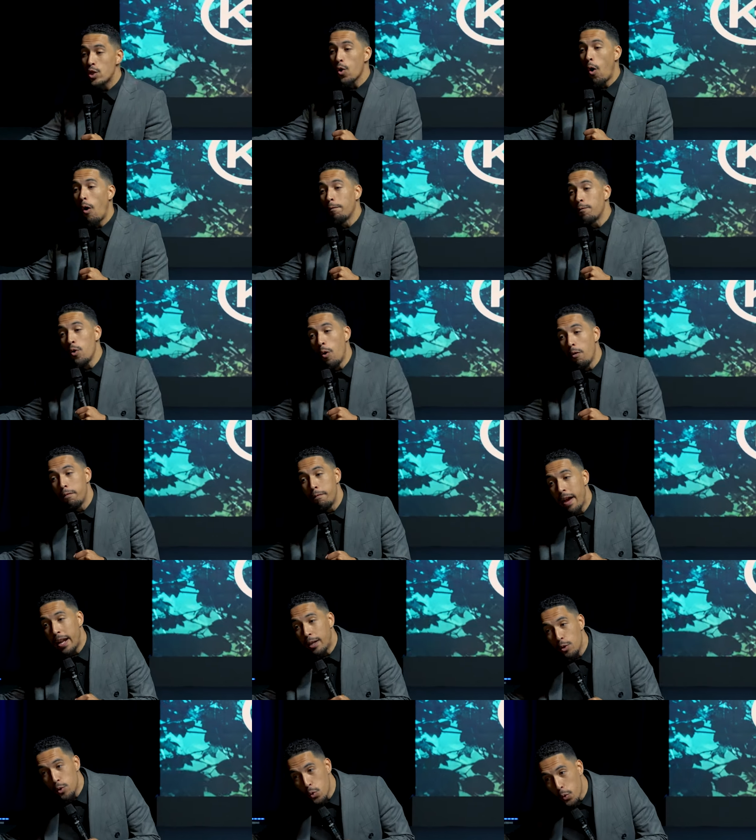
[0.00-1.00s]
is of no
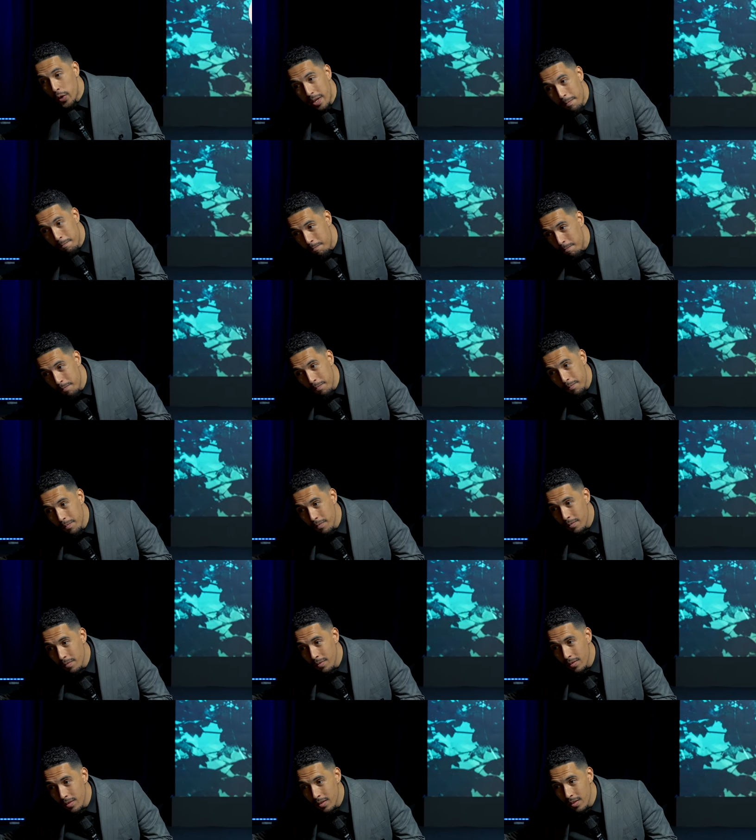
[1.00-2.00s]
value to him.
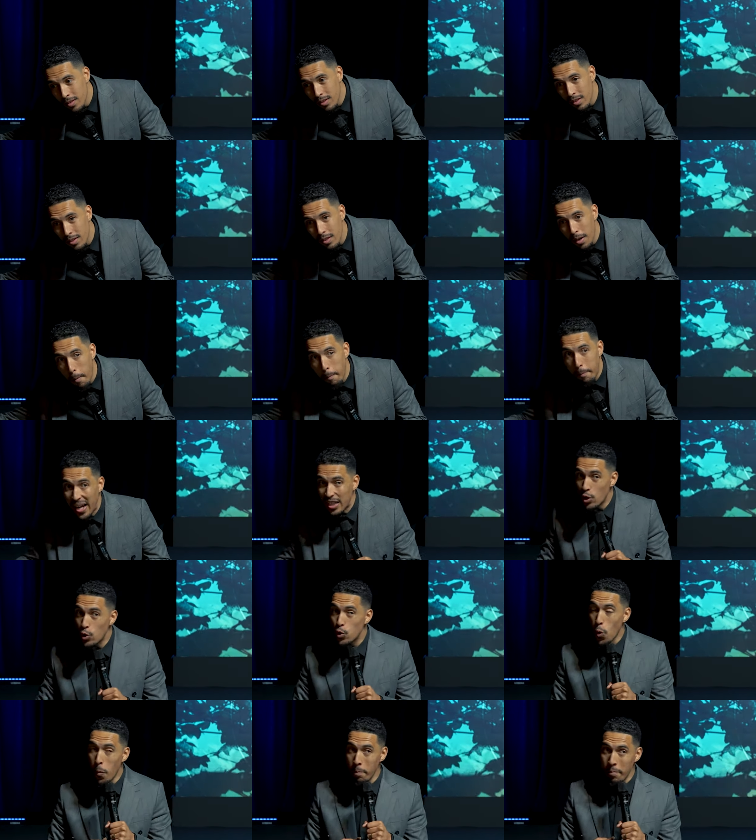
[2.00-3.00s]
But
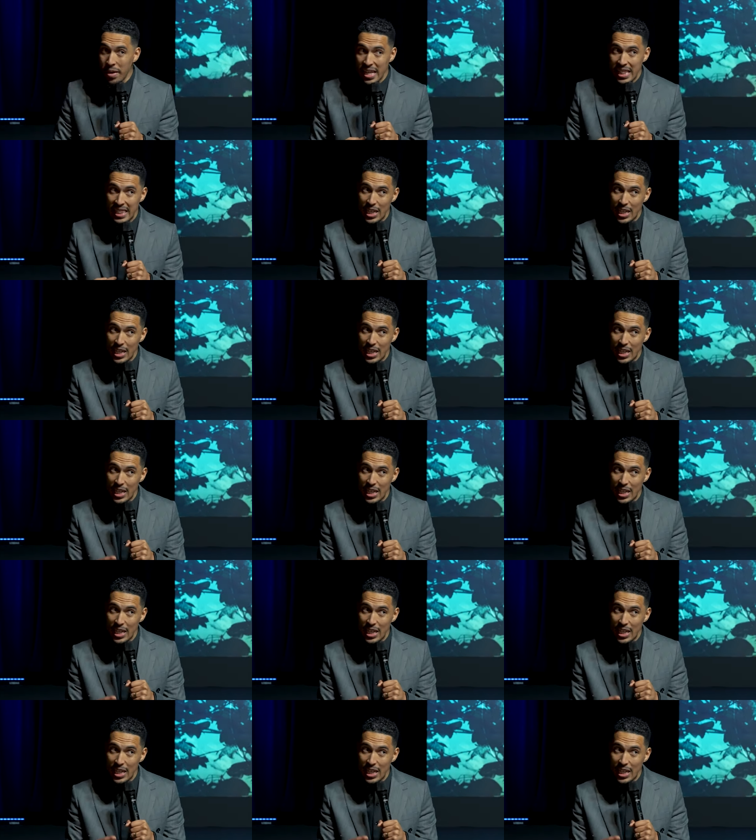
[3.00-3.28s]
to me,